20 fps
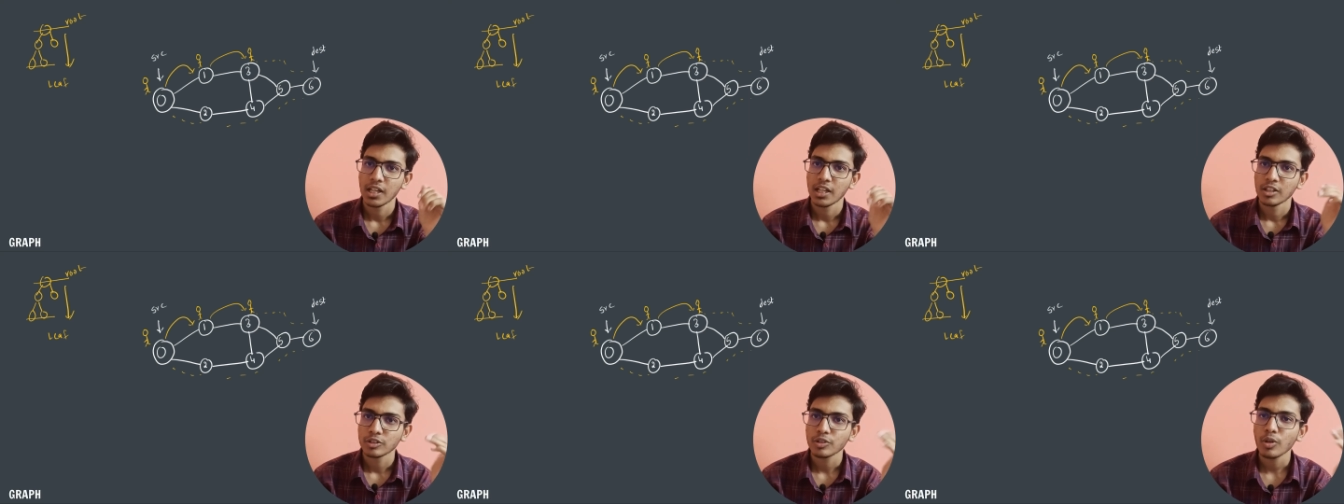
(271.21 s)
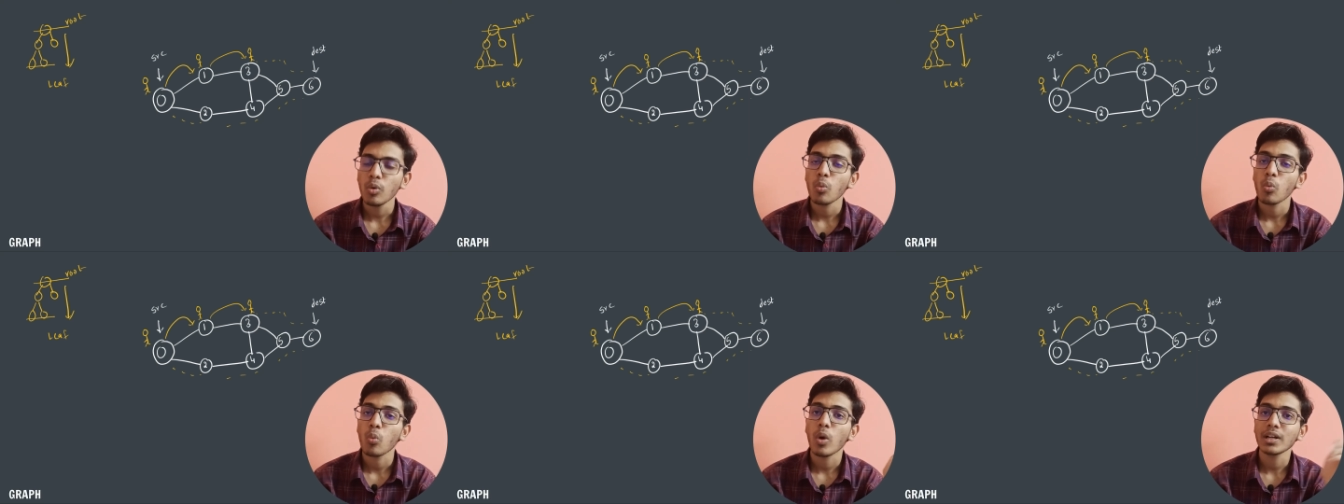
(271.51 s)

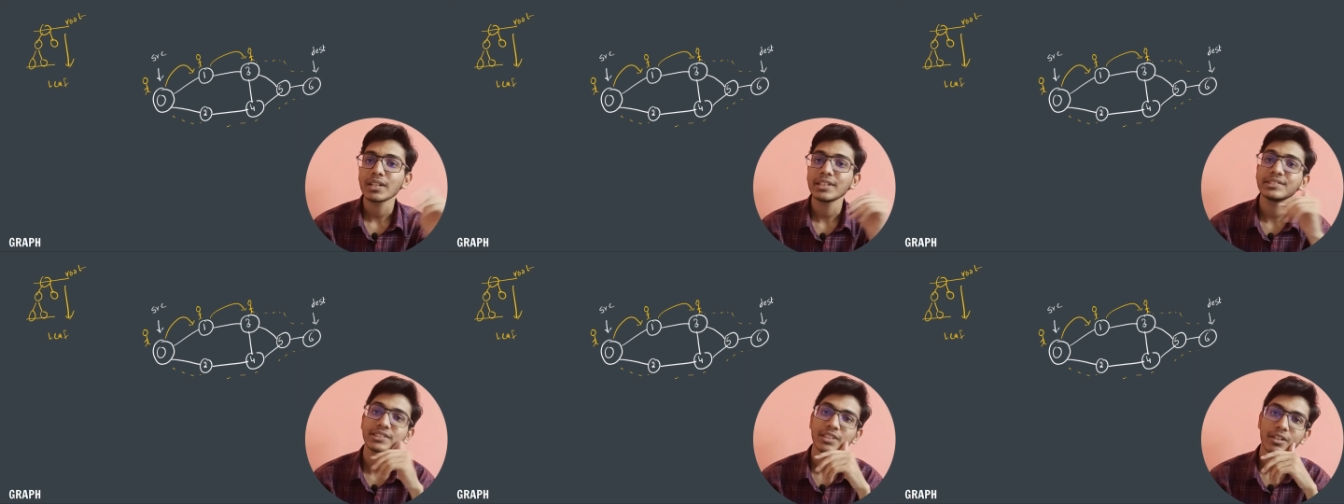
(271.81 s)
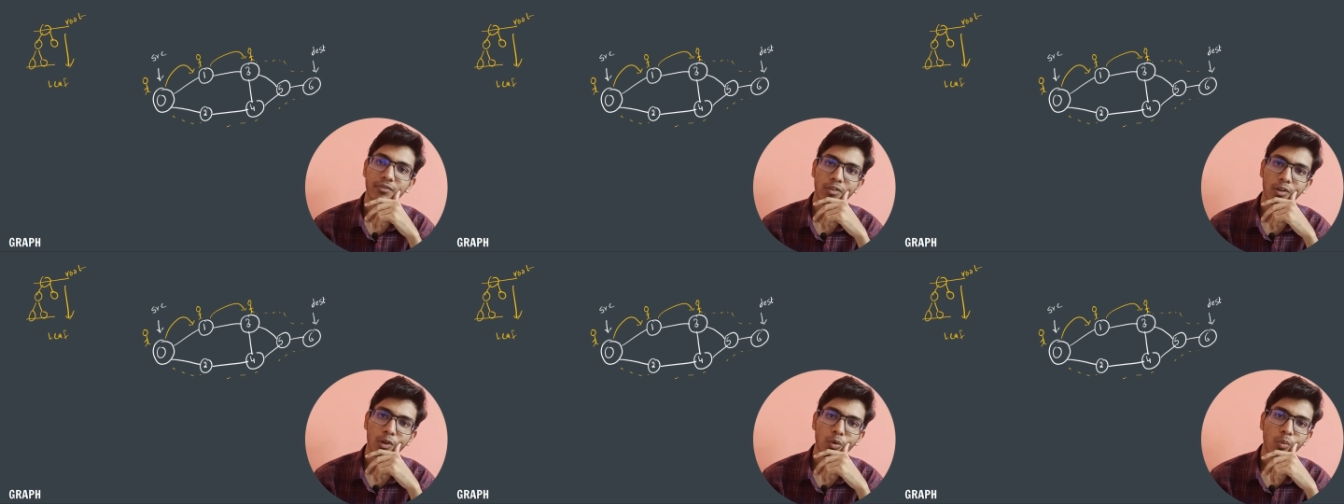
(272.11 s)
So what is the
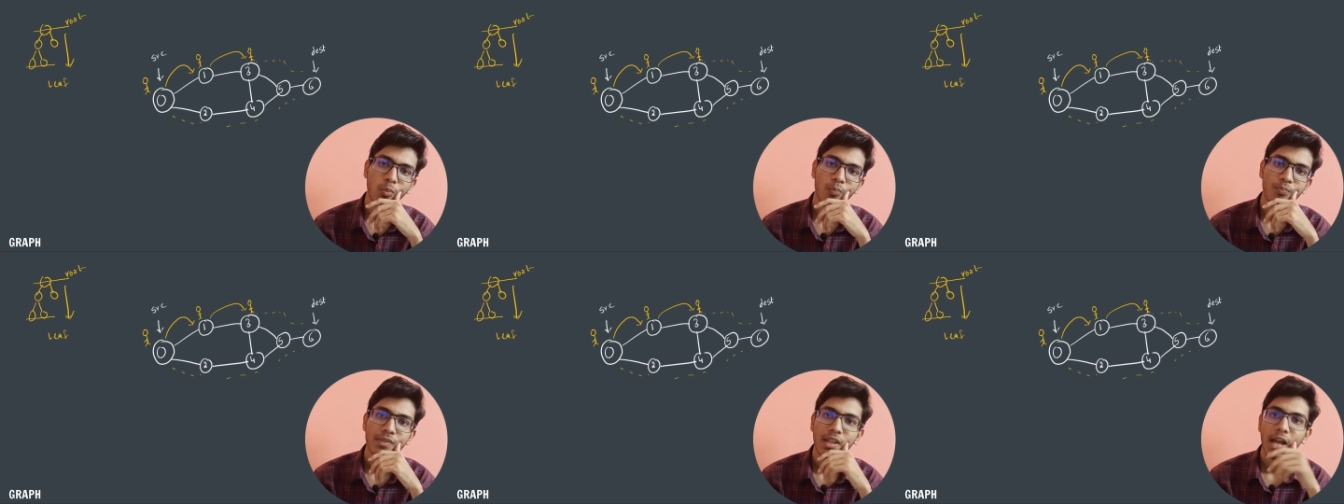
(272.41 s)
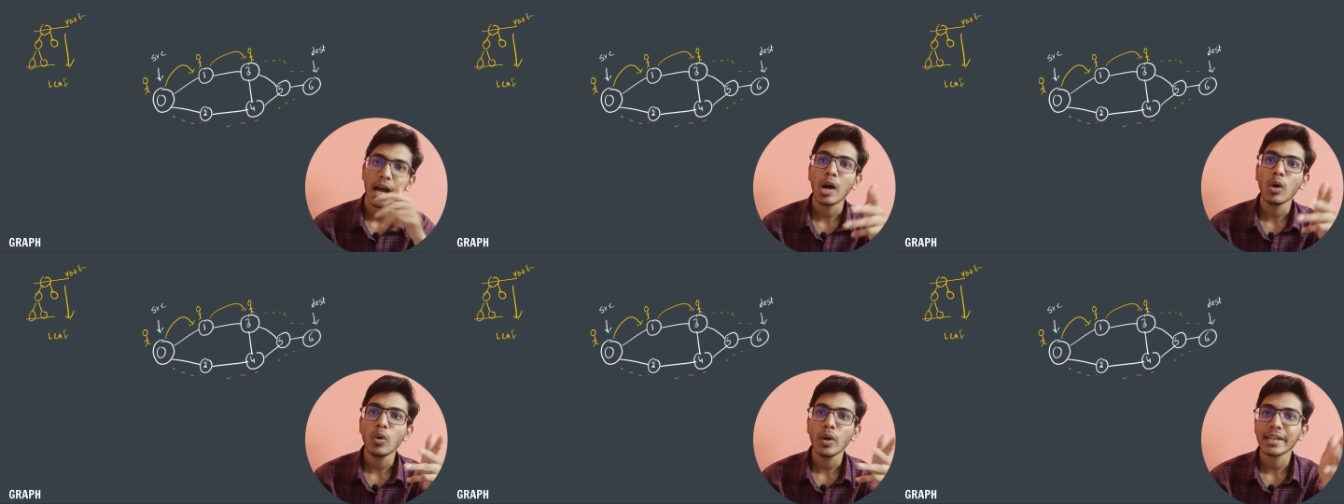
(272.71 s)
flow?
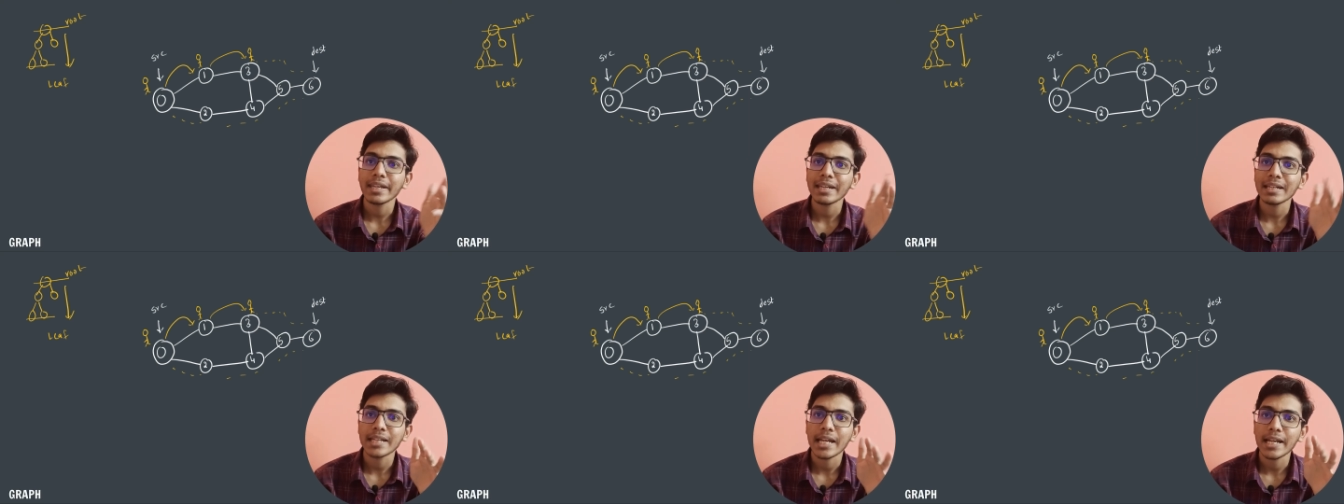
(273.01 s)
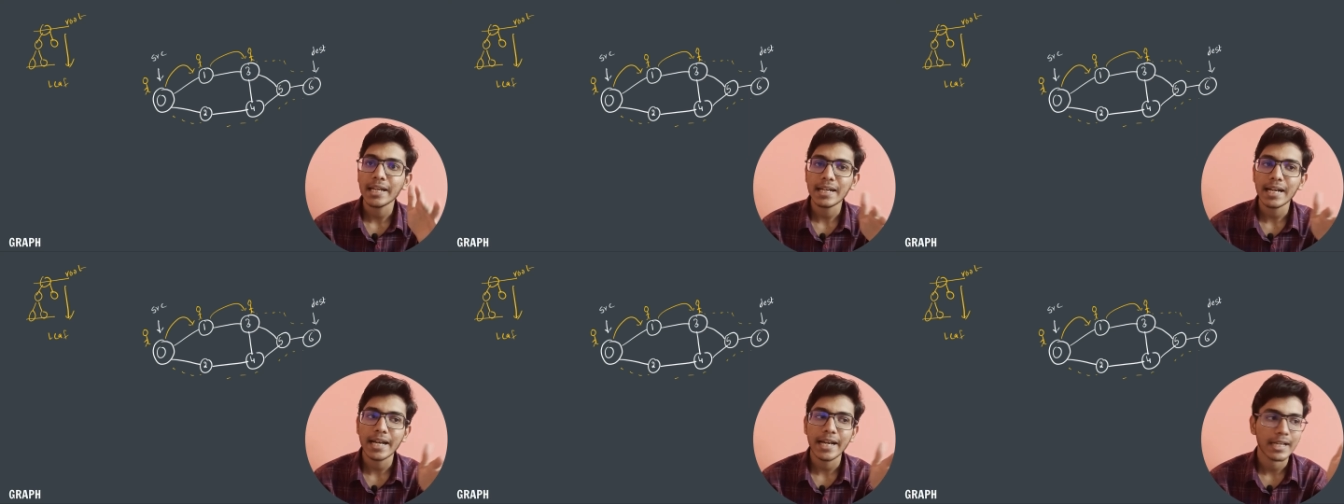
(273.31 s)
How I can
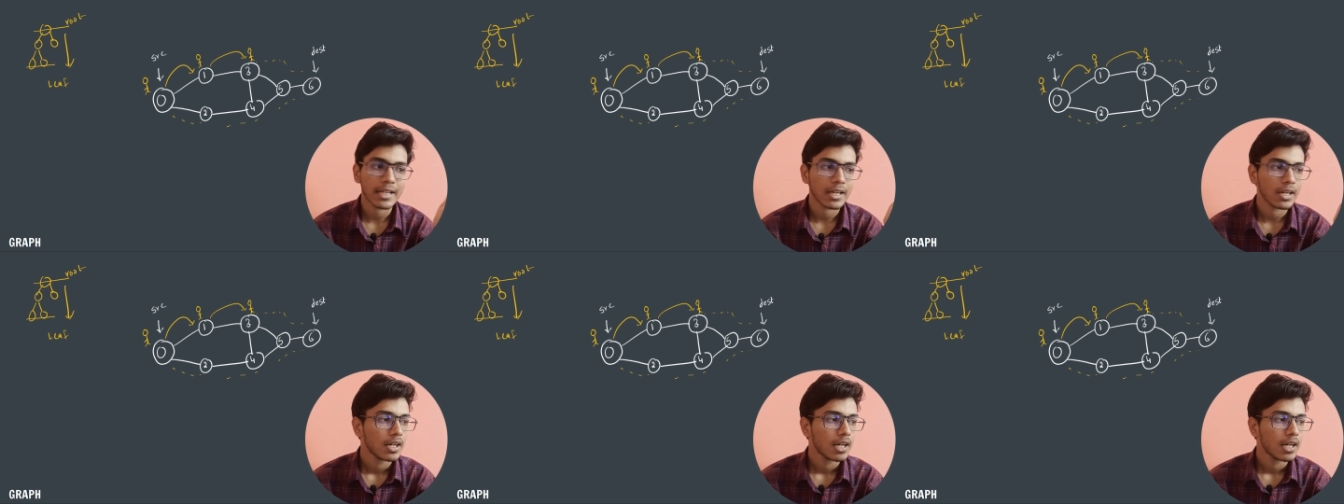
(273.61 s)
iterate?